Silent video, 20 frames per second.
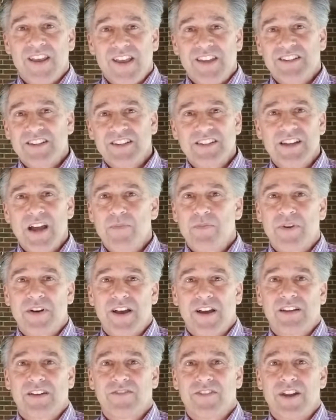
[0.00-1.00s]
It's just not
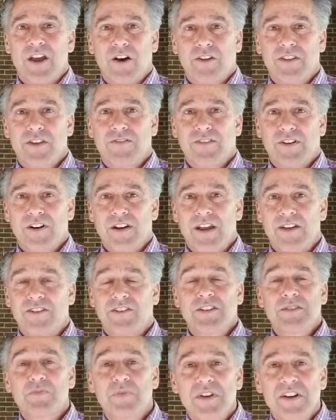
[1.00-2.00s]
productive and healthy for our country.
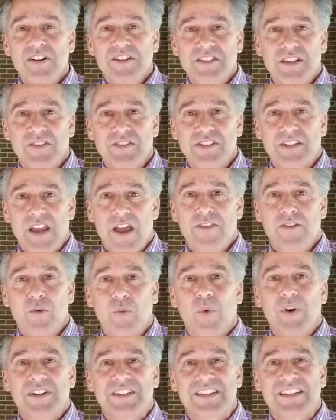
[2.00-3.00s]
Let's bring ourselves together and
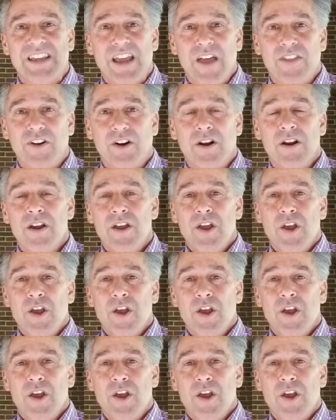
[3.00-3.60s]
work together.